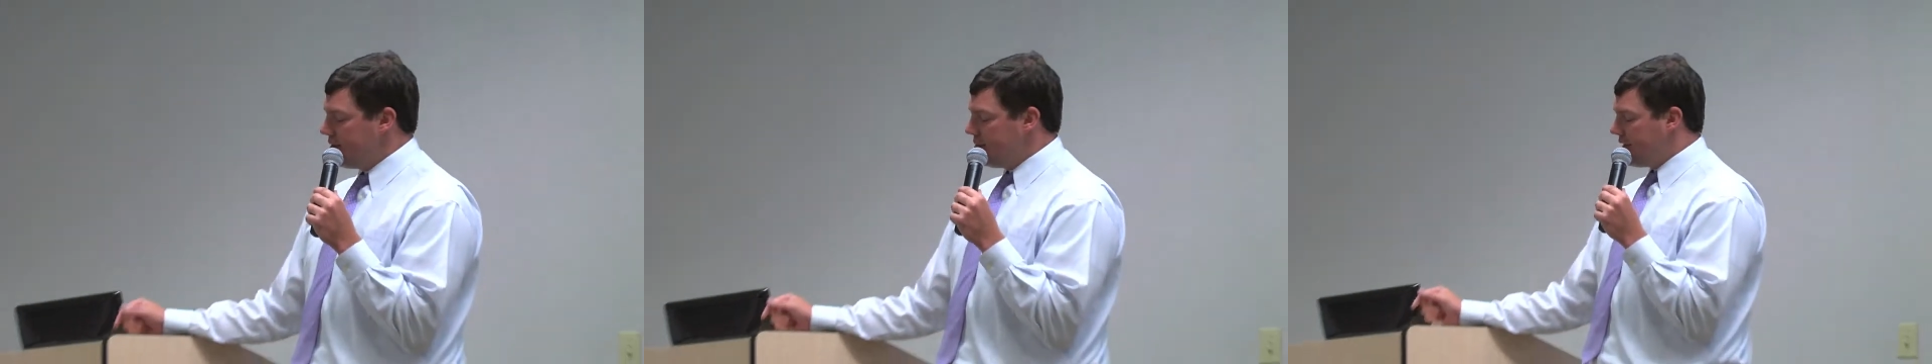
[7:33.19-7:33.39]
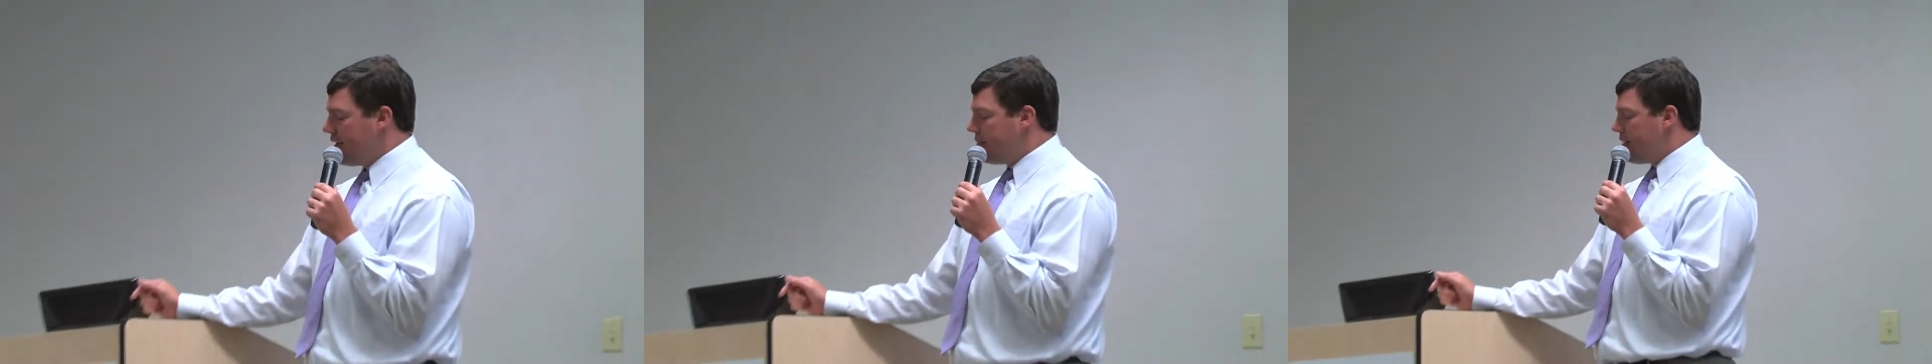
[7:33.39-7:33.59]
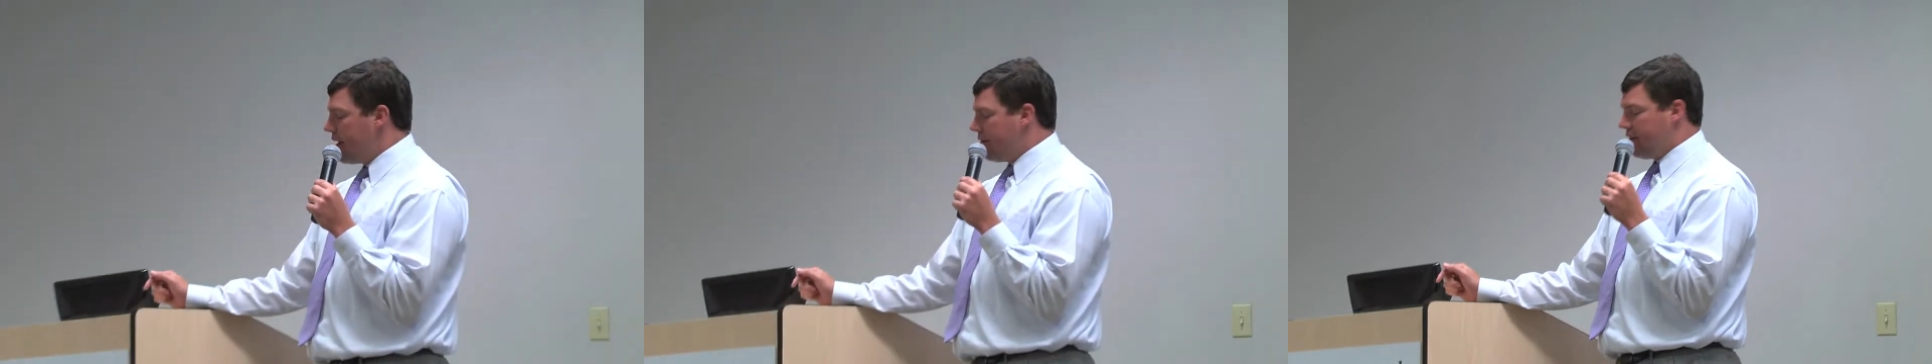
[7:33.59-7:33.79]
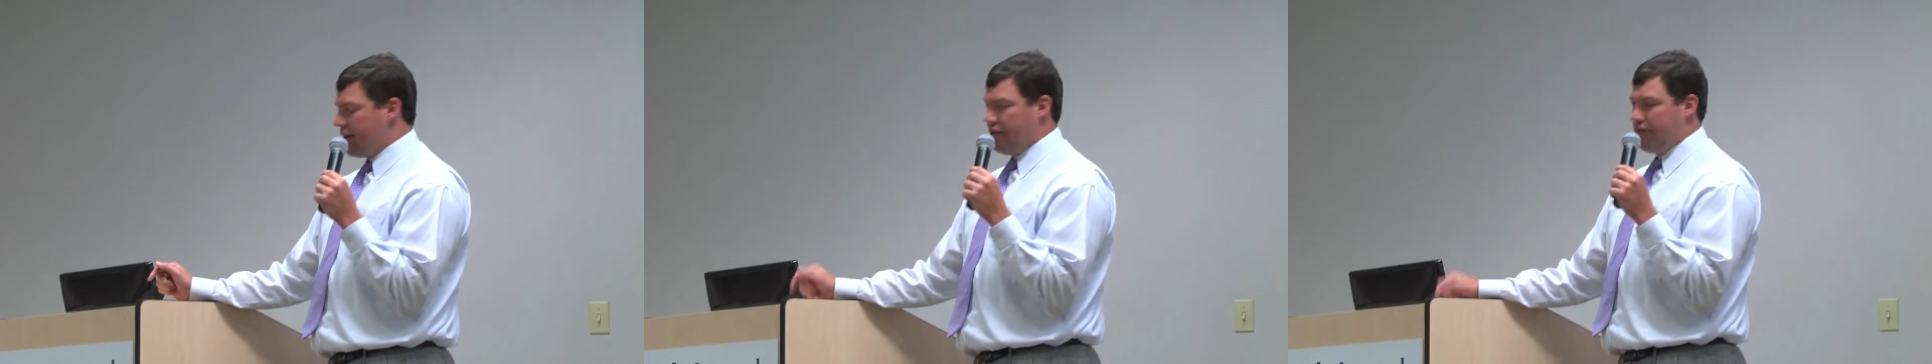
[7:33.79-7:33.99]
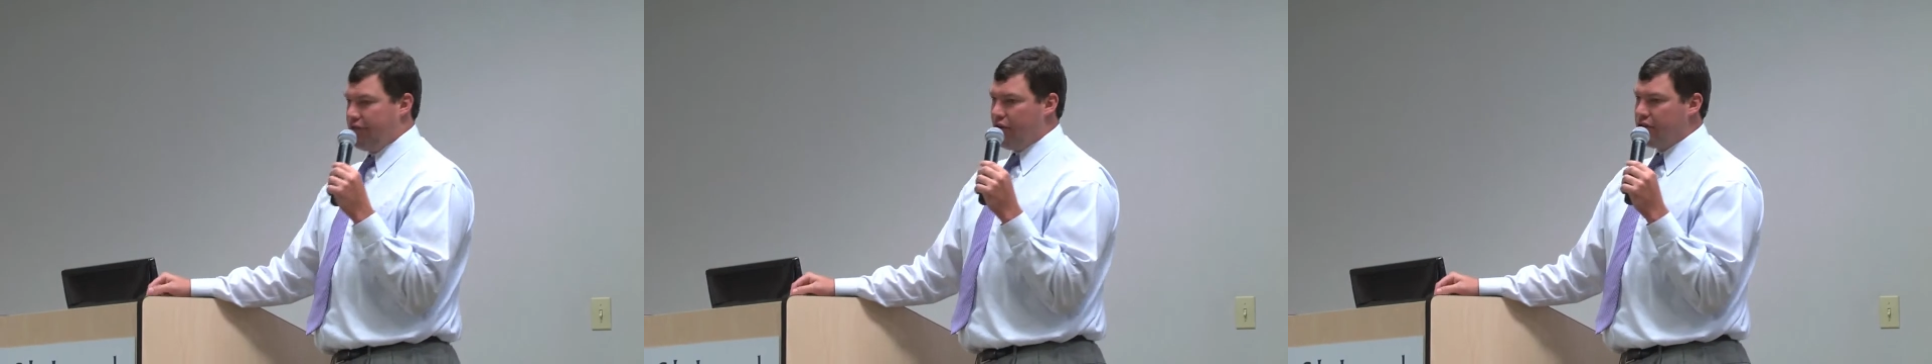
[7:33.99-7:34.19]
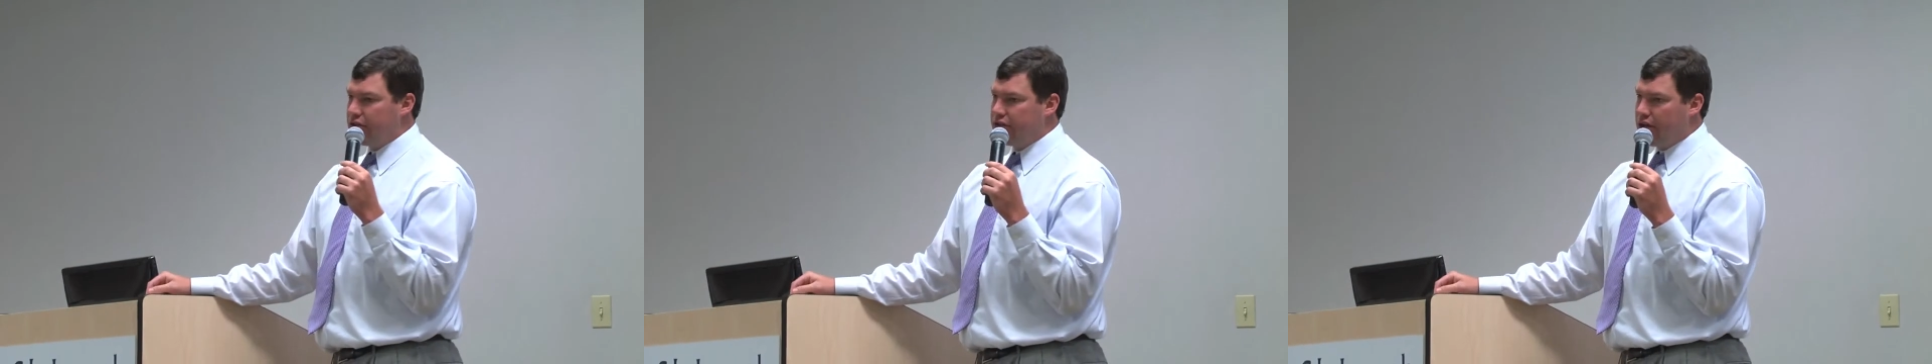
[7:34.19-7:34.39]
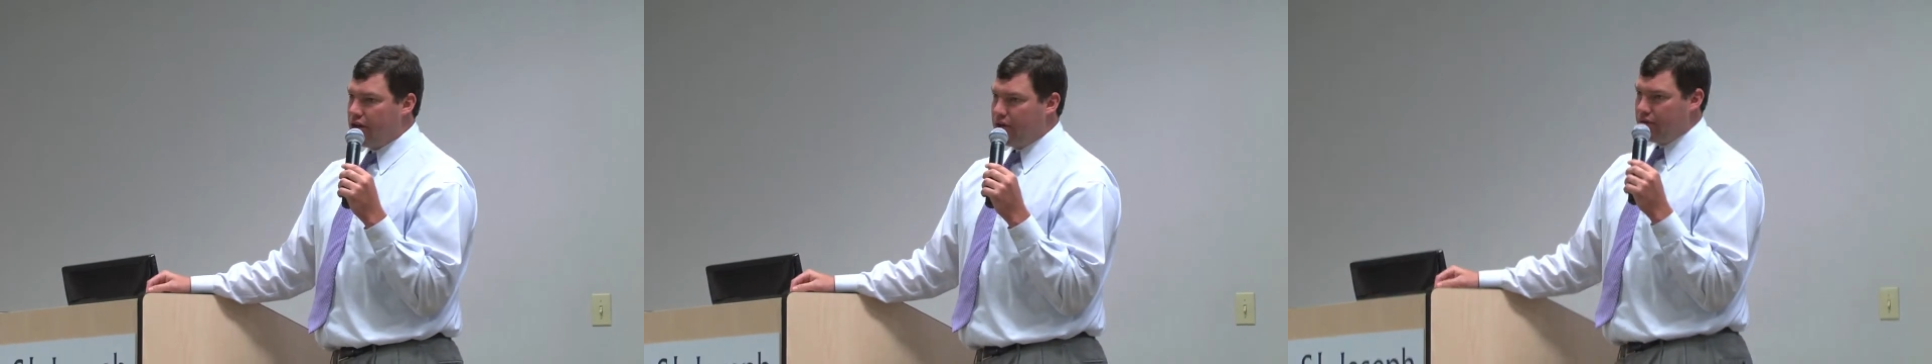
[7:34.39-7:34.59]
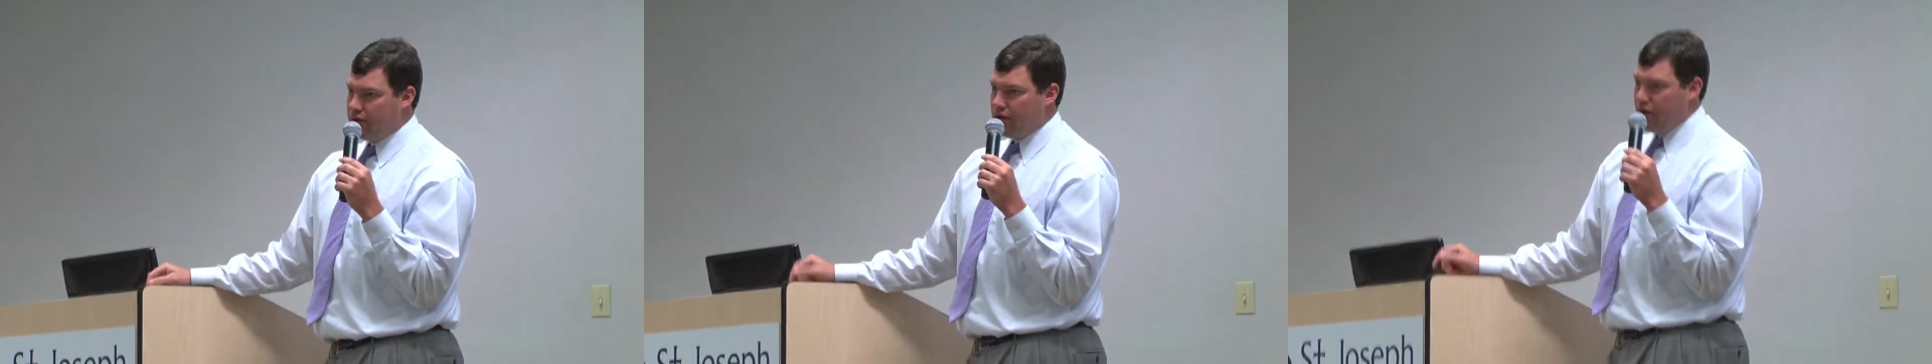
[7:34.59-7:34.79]
to get maybe their first
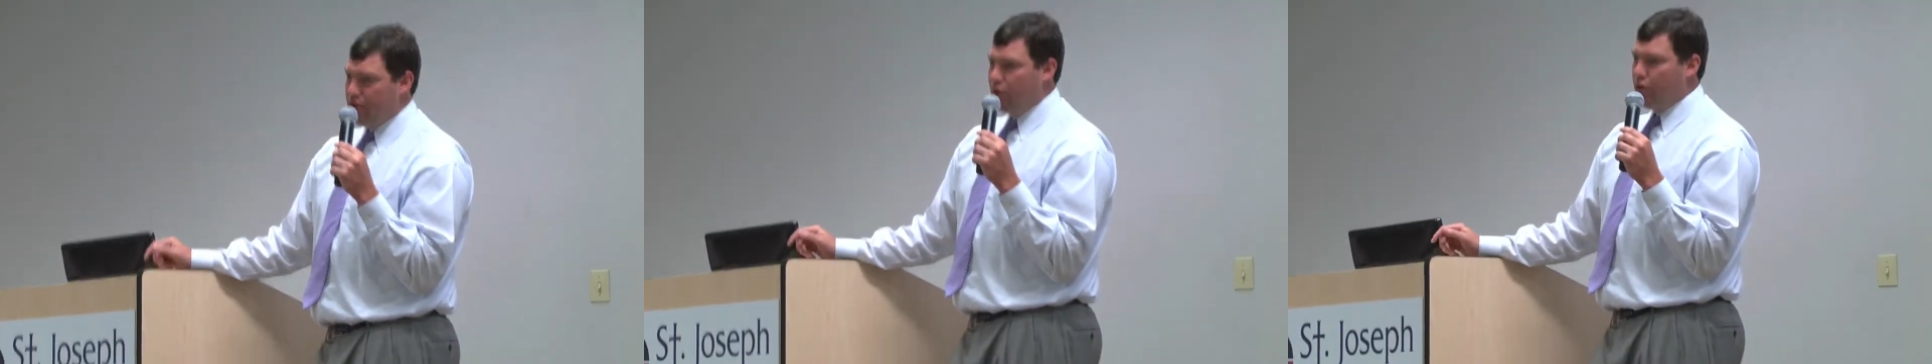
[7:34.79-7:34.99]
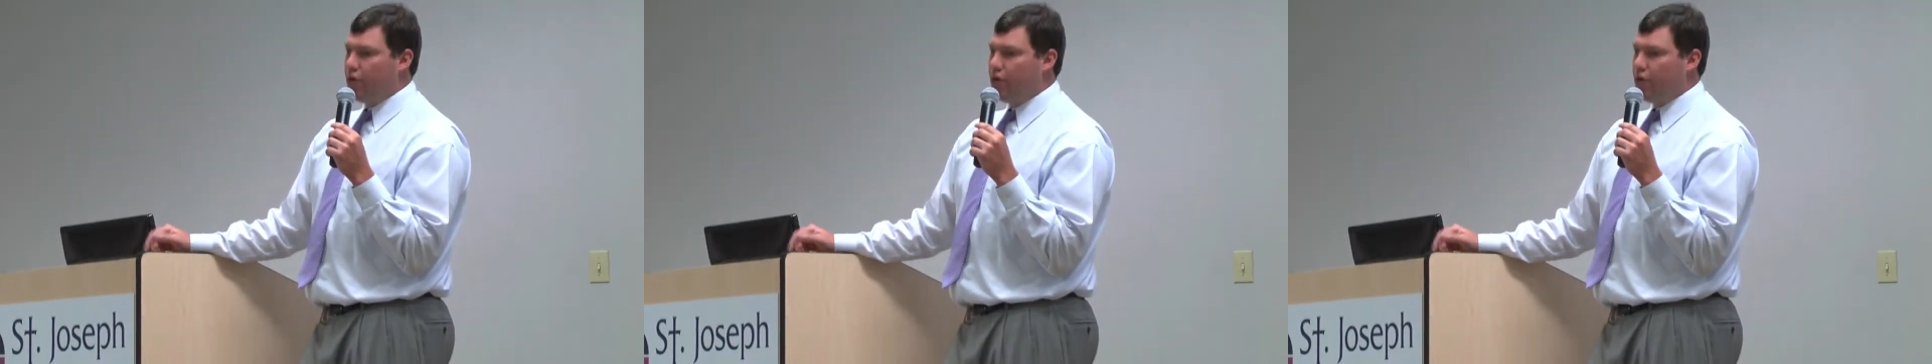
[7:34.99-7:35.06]
loan